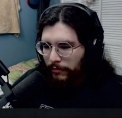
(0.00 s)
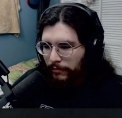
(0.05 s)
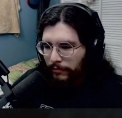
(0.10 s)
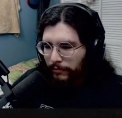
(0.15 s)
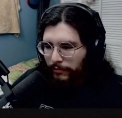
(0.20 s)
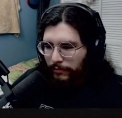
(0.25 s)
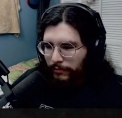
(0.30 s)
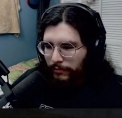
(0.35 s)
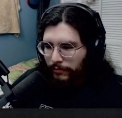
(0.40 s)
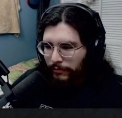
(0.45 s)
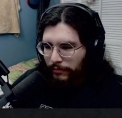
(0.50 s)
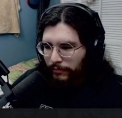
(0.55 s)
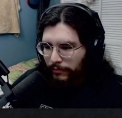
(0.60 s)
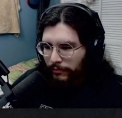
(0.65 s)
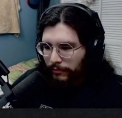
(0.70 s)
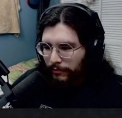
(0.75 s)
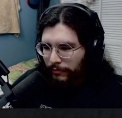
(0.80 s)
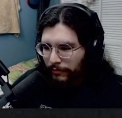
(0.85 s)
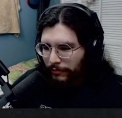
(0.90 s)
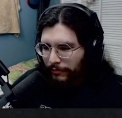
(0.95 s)

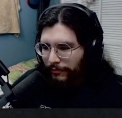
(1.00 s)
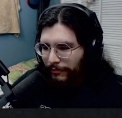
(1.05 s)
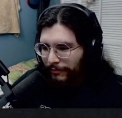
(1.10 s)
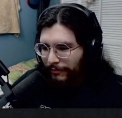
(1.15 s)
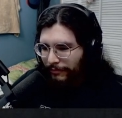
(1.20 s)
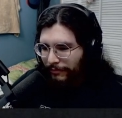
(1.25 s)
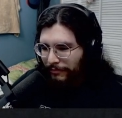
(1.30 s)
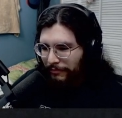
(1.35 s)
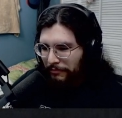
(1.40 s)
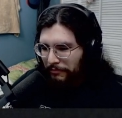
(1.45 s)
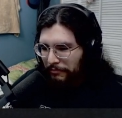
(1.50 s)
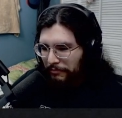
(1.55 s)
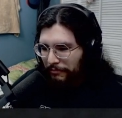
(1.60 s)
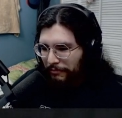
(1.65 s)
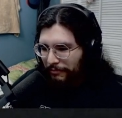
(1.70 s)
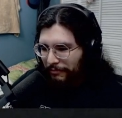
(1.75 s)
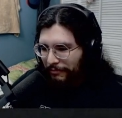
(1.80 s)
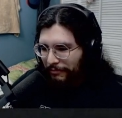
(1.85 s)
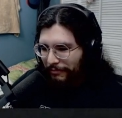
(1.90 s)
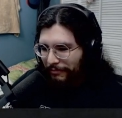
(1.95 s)

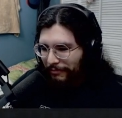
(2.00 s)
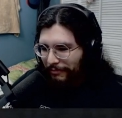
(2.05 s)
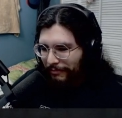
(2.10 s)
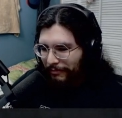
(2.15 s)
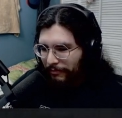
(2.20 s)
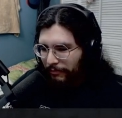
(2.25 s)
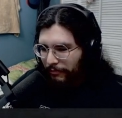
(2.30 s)
Nothing is said.